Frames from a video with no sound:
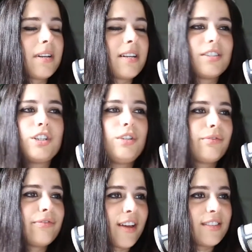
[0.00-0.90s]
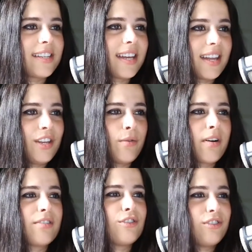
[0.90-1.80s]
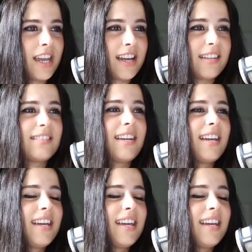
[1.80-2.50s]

but until you felt it and you understand,